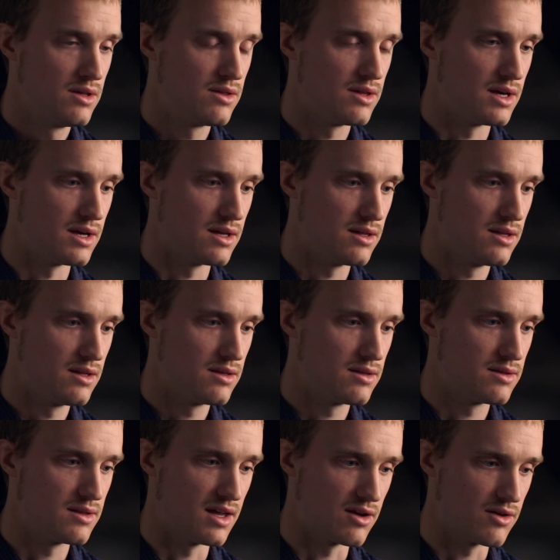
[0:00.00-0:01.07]
That
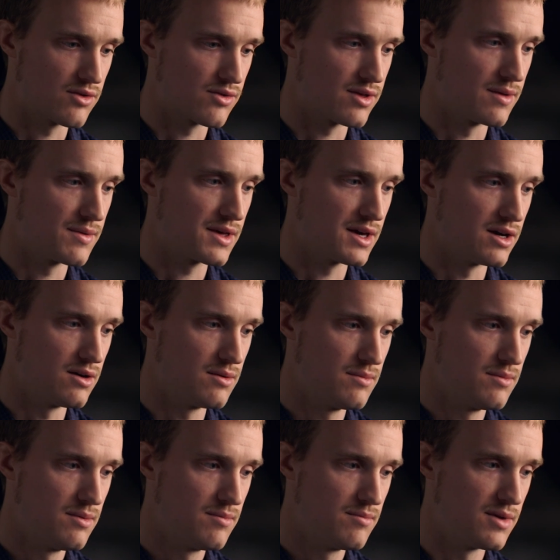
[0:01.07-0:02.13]
that also seems to help.